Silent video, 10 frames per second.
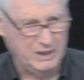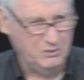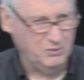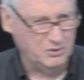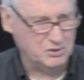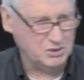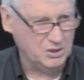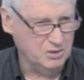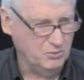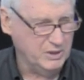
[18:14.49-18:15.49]
I want to show,
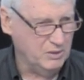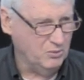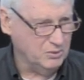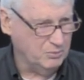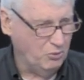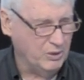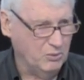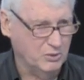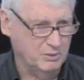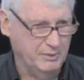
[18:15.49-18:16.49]
what I want, the point I
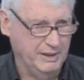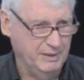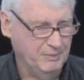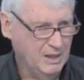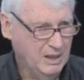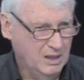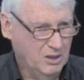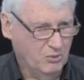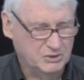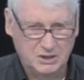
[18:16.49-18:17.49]
wanted to make
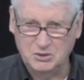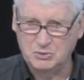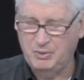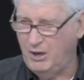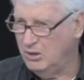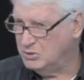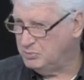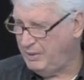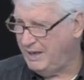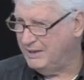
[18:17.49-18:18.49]
was this was Paul's
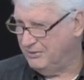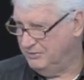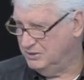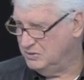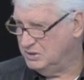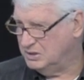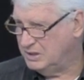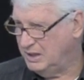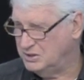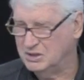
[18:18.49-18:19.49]
pattern. This was his
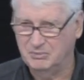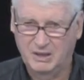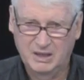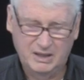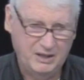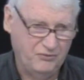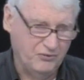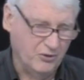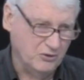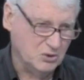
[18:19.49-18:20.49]
custom. He
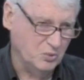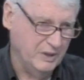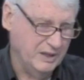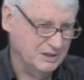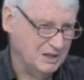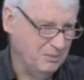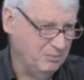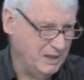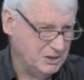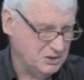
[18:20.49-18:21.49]
first went as a
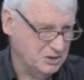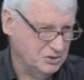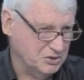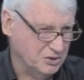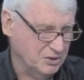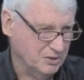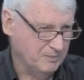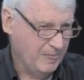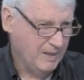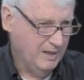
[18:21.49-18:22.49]
messenger
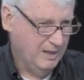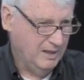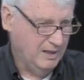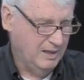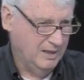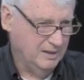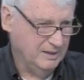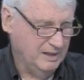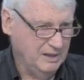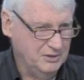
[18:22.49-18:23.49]
uh,
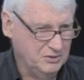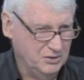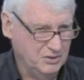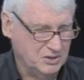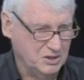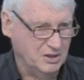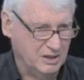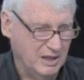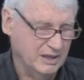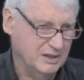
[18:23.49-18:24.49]
into the
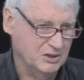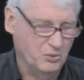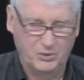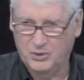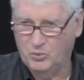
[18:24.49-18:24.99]
synagogue, into where